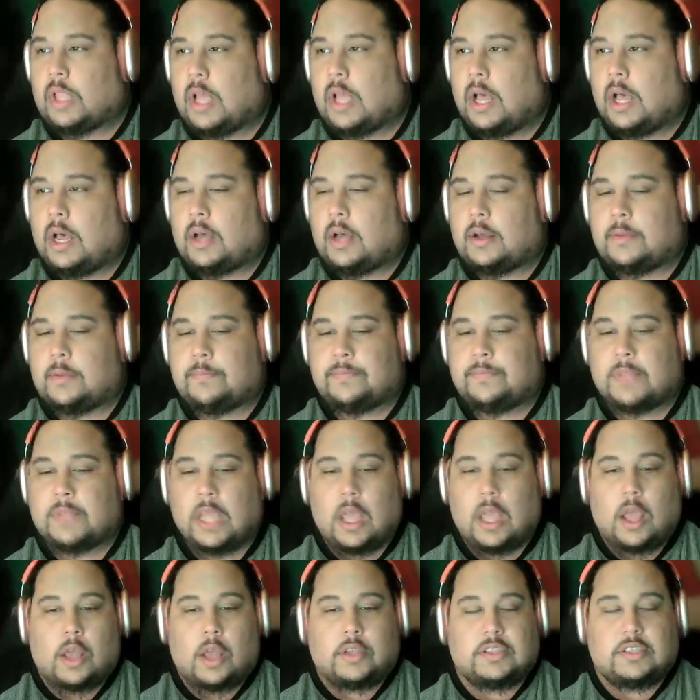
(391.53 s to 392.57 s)
Um,
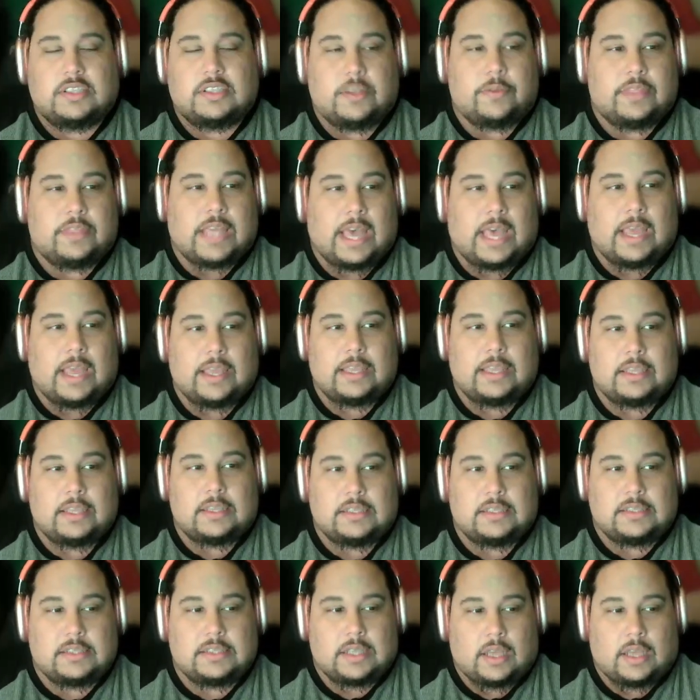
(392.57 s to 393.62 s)
so that
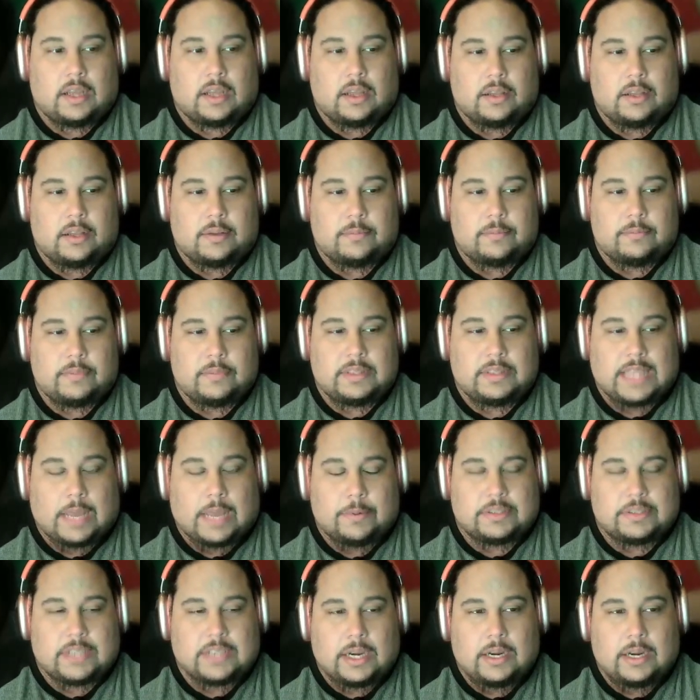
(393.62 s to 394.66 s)
is um, that
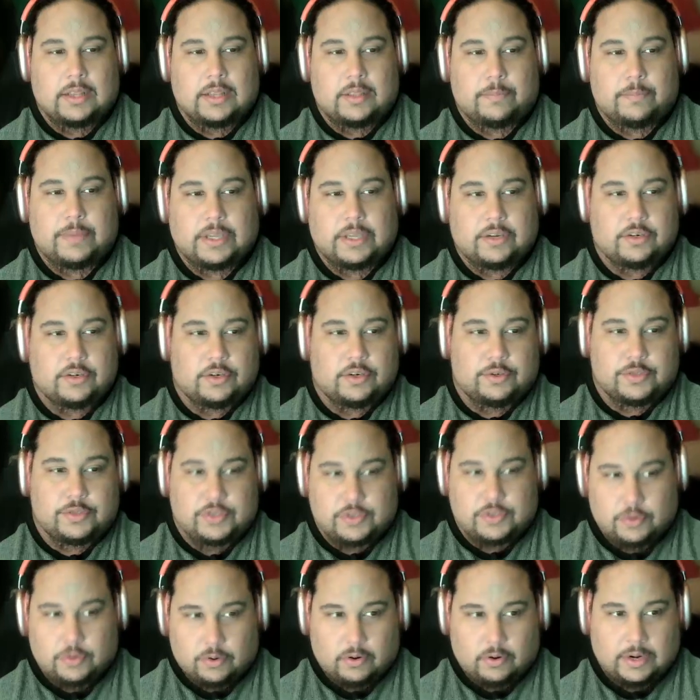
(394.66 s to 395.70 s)
was kind of the big news
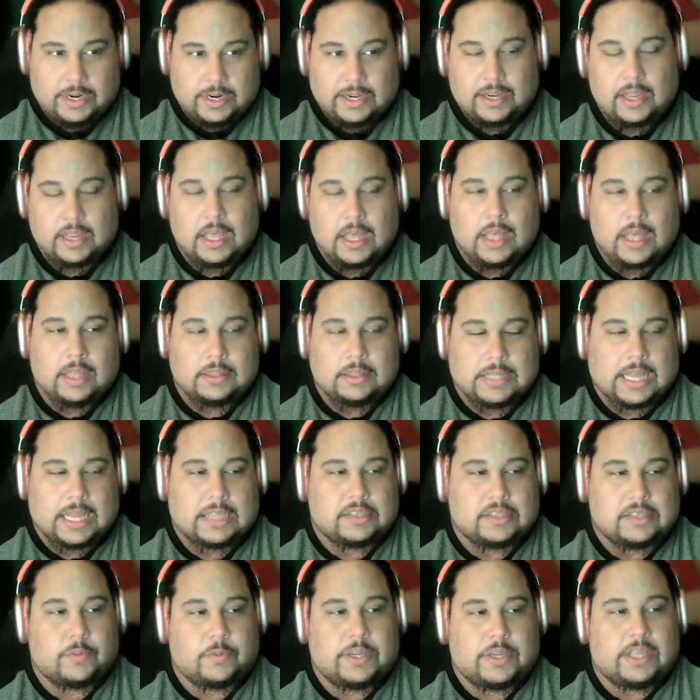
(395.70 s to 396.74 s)
story
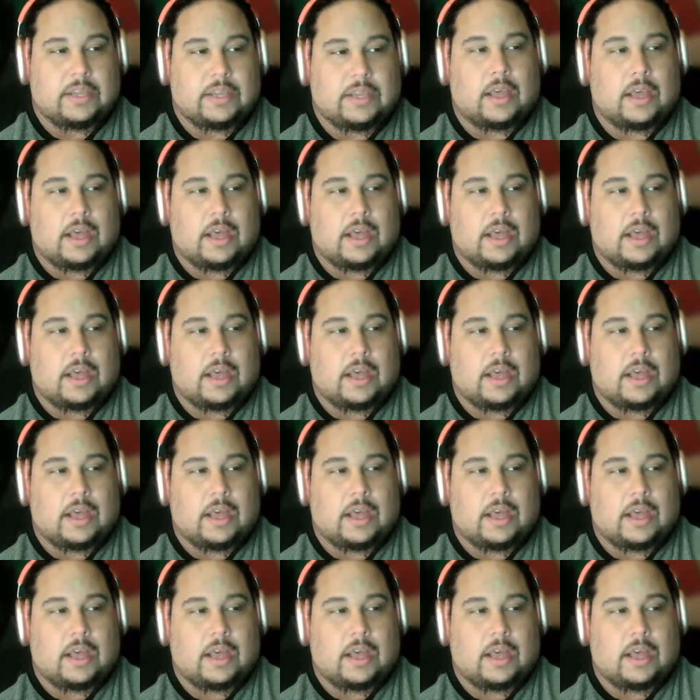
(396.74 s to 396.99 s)
last week.